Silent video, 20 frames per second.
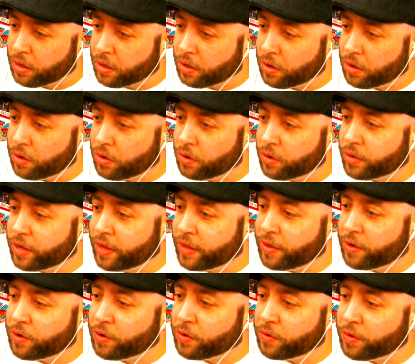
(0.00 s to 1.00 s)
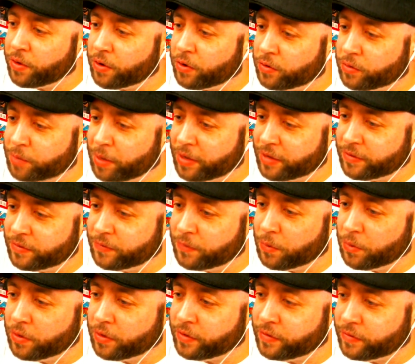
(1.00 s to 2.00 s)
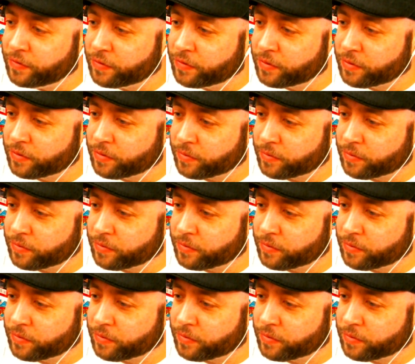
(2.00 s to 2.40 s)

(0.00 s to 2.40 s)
Oh, okay, there you go. There goes back his voice.